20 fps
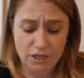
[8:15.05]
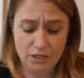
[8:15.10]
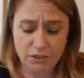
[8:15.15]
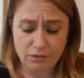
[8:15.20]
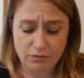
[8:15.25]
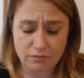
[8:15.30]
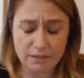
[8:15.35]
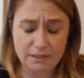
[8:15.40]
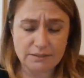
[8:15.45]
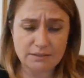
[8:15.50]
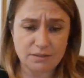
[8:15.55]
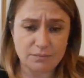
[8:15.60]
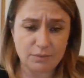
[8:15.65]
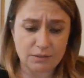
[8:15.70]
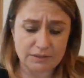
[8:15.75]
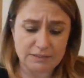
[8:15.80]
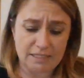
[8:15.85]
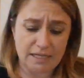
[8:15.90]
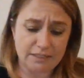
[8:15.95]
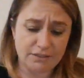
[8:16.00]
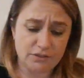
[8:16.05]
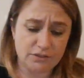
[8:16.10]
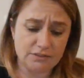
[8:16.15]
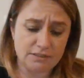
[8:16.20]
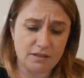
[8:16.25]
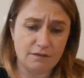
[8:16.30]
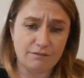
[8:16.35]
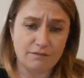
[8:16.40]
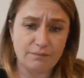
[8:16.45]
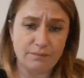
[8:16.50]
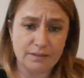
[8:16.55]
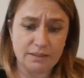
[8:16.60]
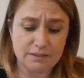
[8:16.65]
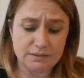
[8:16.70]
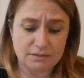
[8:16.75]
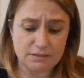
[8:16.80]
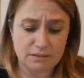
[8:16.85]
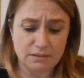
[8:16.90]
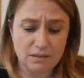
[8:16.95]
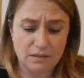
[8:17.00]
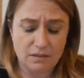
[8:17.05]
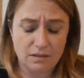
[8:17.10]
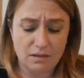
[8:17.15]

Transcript: You need to protect yourself from this.